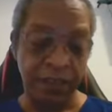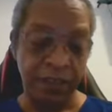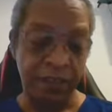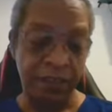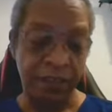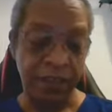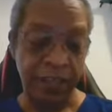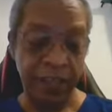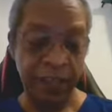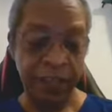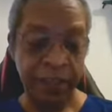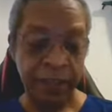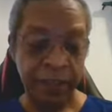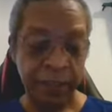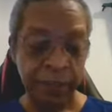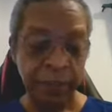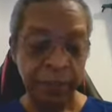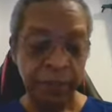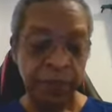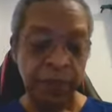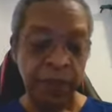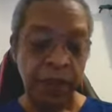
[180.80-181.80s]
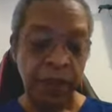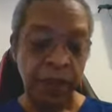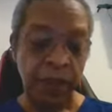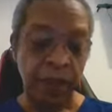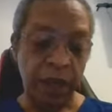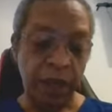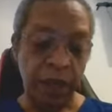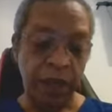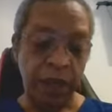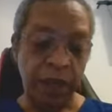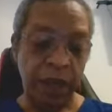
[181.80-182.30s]
All right.
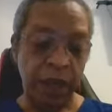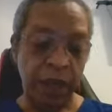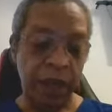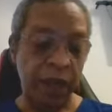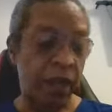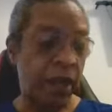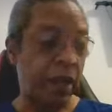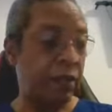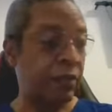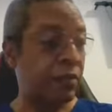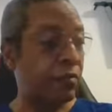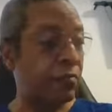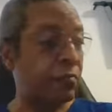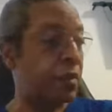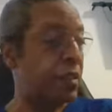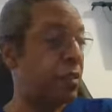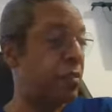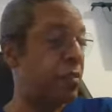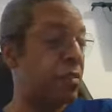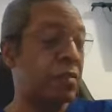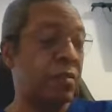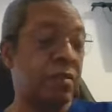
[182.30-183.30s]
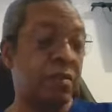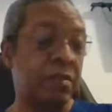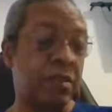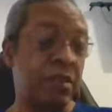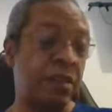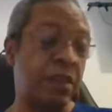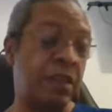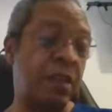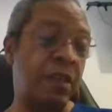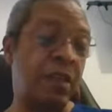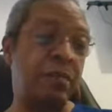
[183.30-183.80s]
I've
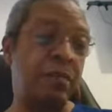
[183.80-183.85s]
always